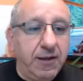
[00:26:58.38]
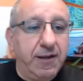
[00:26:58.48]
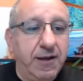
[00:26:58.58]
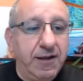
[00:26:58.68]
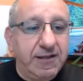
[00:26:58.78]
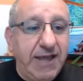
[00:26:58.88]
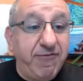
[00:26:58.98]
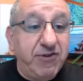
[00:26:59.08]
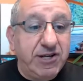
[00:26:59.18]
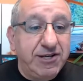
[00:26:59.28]

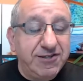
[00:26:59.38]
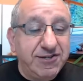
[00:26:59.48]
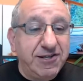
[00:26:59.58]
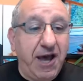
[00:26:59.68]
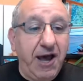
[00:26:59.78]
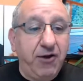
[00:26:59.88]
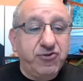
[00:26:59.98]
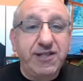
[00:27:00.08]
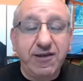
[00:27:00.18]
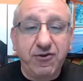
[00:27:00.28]
Tavlin is in the
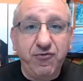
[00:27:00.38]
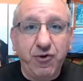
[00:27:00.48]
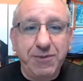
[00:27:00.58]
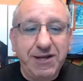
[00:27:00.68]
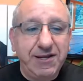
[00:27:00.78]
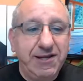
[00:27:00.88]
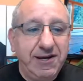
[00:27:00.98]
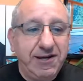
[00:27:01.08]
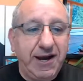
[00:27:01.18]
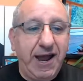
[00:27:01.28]
house. Thank you for being
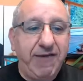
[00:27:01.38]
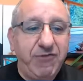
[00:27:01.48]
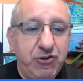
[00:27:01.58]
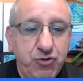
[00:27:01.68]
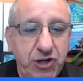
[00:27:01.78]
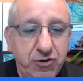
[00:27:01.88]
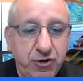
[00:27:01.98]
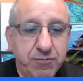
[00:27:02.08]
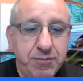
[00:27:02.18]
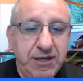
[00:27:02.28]
here. I have a
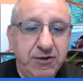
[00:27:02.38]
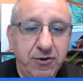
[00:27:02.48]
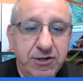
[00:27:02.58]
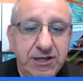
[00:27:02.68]
2-year-old Beagle.